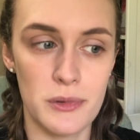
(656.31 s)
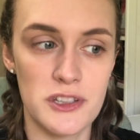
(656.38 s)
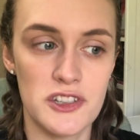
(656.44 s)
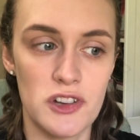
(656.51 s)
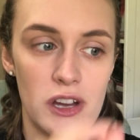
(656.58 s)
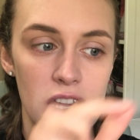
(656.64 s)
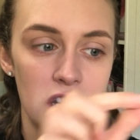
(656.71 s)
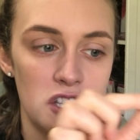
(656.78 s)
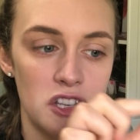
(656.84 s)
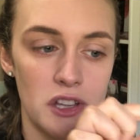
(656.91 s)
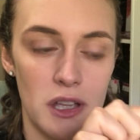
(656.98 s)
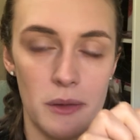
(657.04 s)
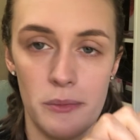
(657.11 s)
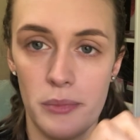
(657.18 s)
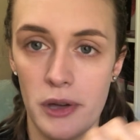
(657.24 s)
What's great is you
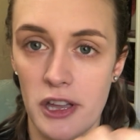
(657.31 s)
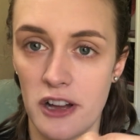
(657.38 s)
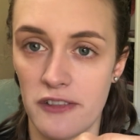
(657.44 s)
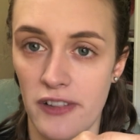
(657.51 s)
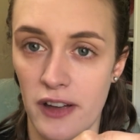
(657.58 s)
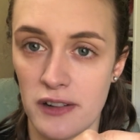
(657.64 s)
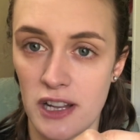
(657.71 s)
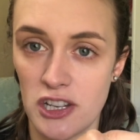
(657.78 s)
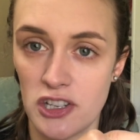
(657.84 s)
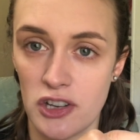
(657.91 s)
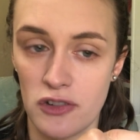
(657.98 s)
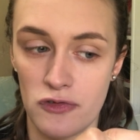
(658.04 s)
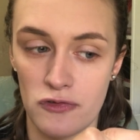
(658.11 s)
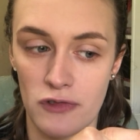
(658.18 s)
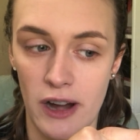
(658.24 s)
can put your
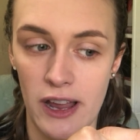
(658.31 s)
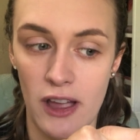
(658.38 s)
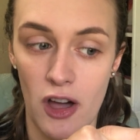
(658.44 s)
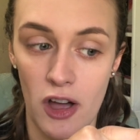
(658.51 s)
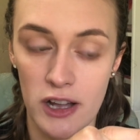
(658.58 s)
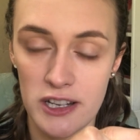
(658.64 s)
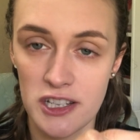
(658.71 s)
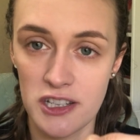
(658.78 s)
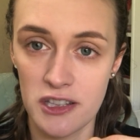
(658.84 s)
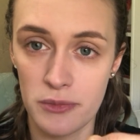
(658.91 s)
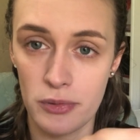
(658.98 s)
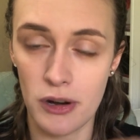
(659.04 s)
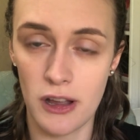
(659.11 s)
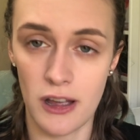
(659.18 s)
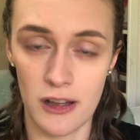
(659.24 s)
foundation right onto
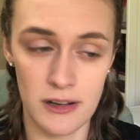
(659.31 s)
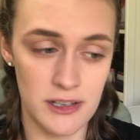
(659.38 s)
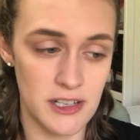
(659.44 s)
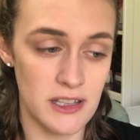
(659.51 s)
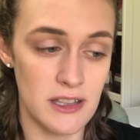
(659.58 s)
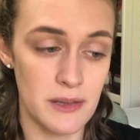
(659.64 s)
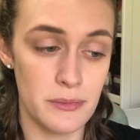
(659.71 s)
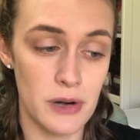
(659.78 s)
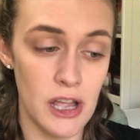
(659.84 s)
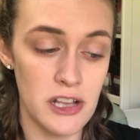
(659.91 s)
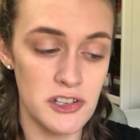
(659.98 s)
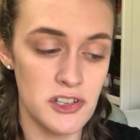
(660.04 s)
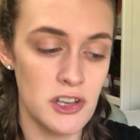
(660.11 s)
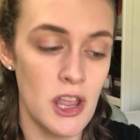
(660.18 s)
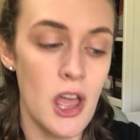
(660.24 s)
the
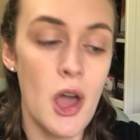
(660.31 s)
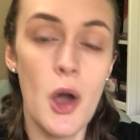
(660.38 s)
brush.